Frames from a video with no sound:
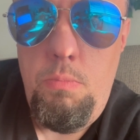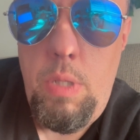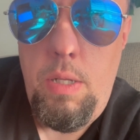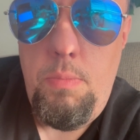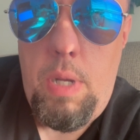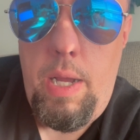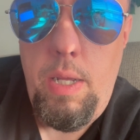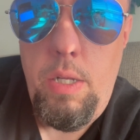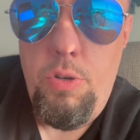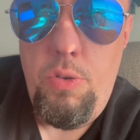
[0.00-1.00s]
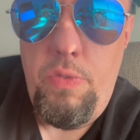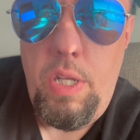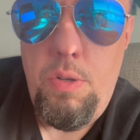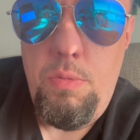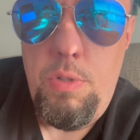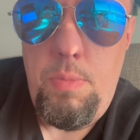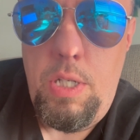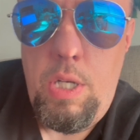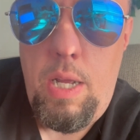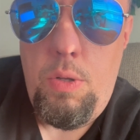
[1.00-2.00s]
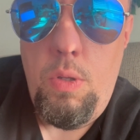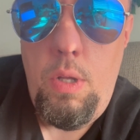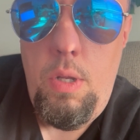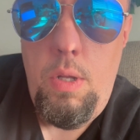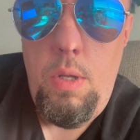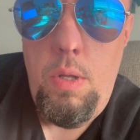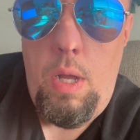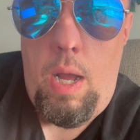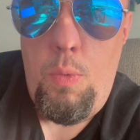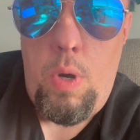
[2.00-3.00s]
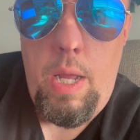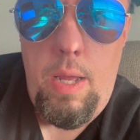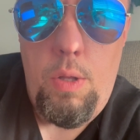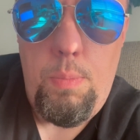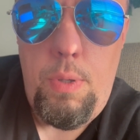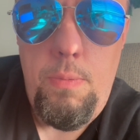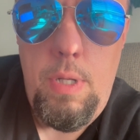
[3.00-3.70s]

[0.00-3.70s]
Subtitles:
in my intro video to my channel, I want to help.